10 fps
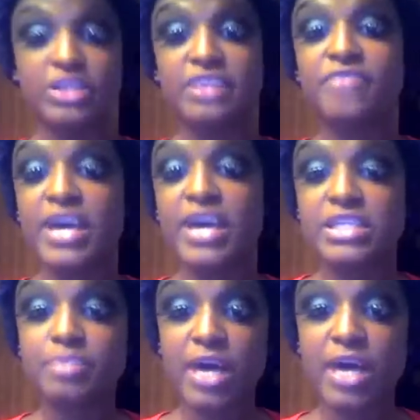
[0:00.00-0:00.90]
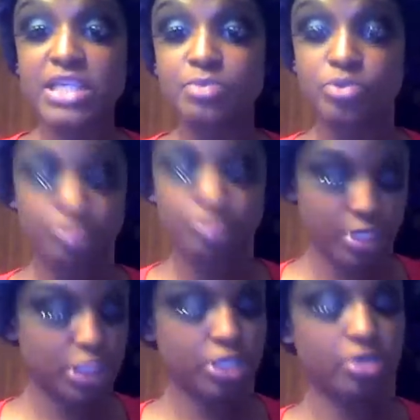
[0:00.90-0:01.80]
this as fast as possible, but
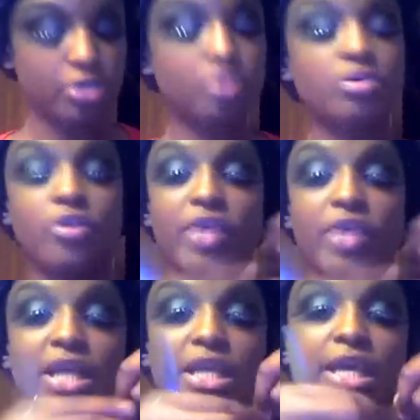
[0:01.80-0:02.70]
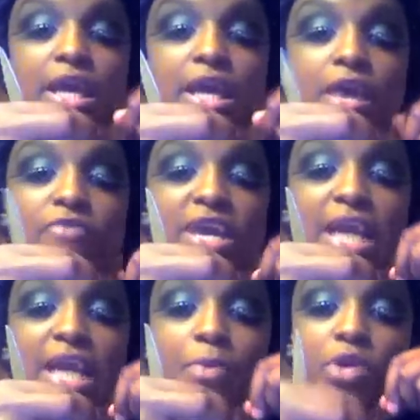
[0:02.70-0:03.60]
still correctly. Right
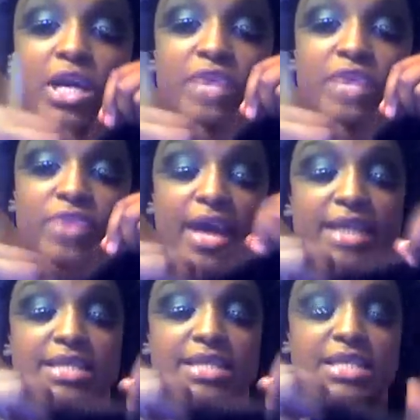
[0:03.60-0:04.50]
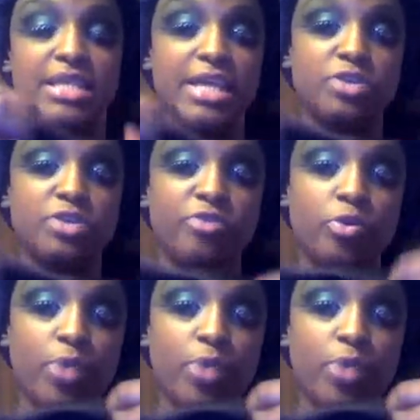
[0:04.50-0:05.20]
now I'm going to cut the excess lace off the